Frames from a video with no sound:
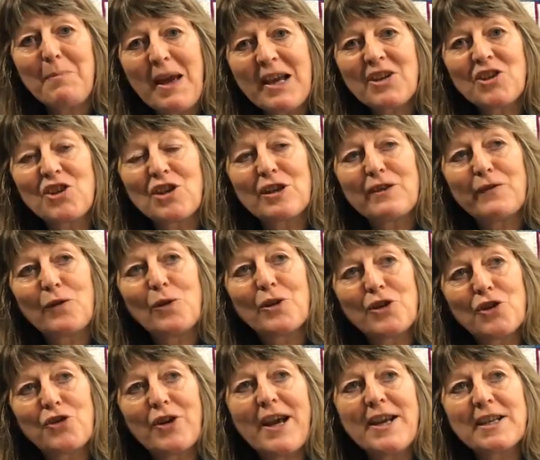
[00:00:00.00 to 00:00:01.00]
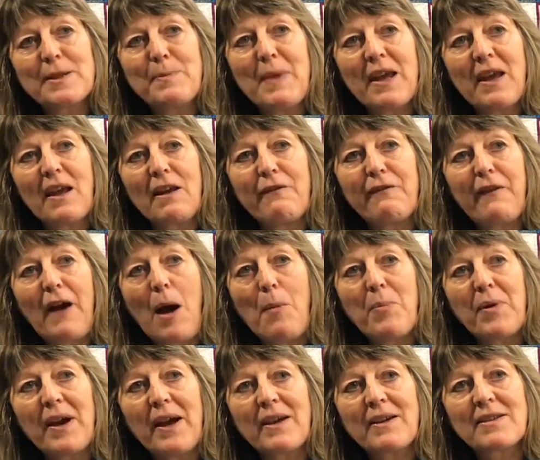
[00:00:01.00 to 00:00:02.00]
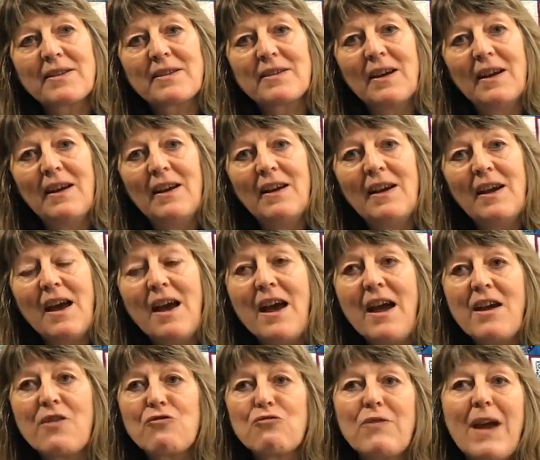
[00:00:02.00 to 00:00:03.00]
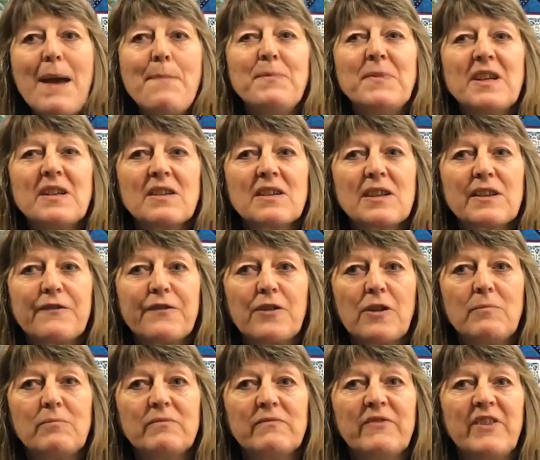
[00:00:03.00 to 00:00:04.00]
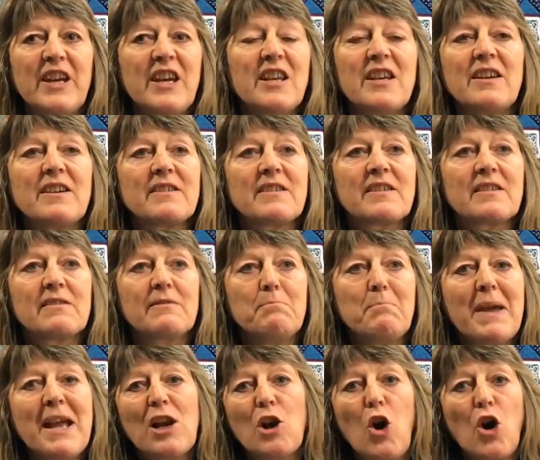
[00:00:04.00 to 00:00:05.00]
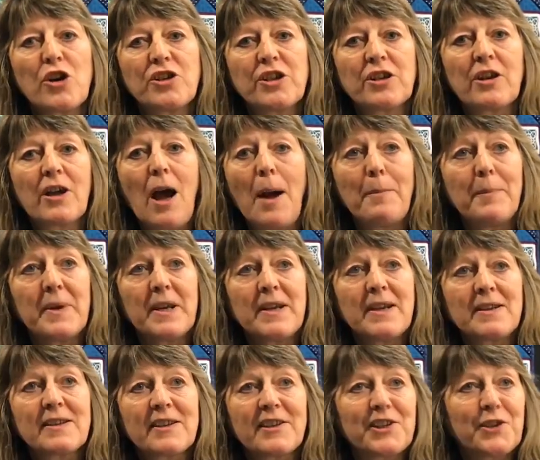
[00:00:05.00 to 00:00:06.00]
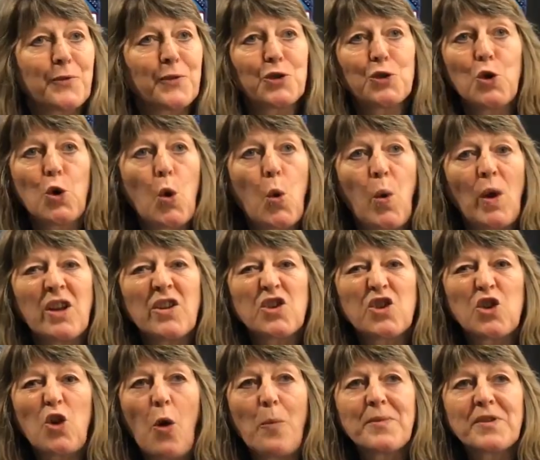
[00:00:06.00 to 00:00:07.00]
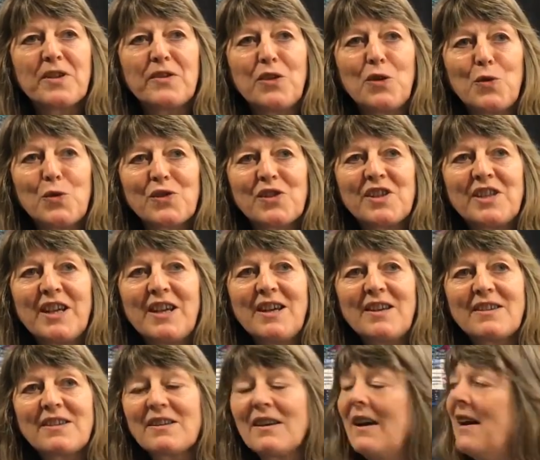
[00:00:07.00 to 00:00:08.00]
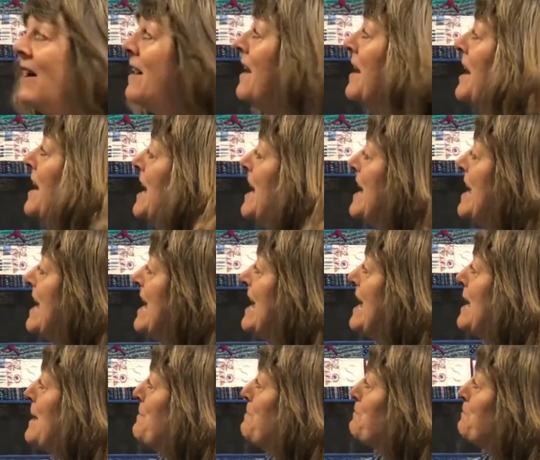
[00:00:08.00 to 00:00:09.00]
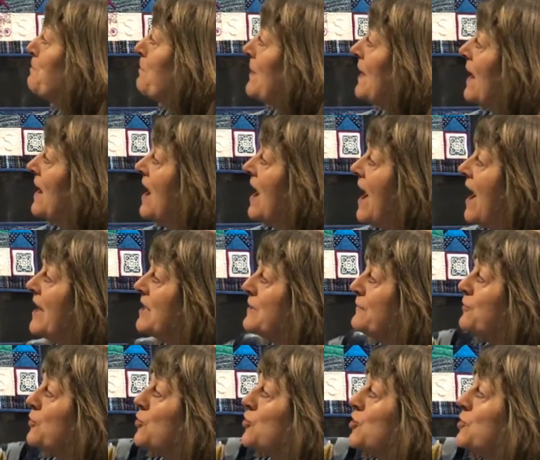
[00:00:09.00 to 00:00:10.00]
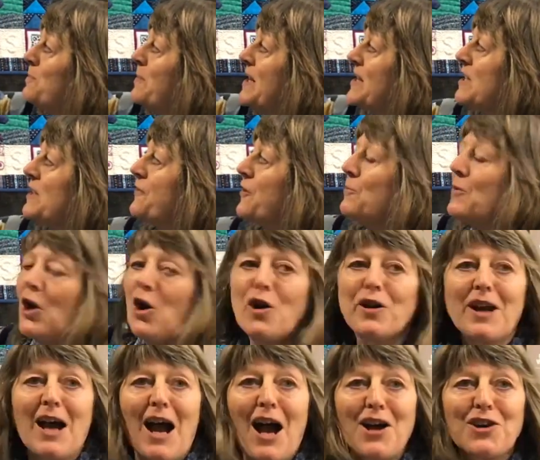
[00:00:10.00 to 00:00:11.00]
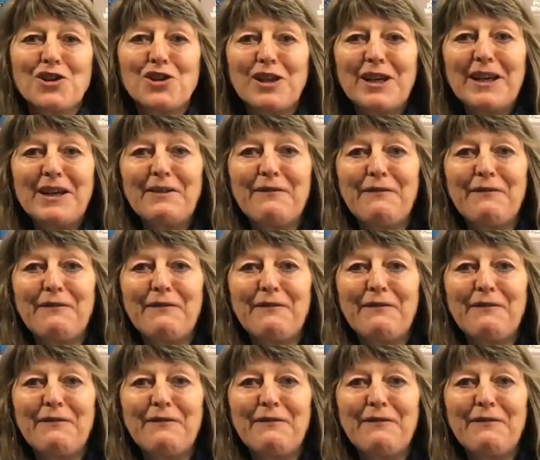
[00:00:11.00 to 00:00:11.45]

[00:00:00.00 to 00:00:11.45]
mixture of old dressmaking fabrics, remnants from various mail order companies because there was no quilt shops in those days, and of course bits from Laura Ashley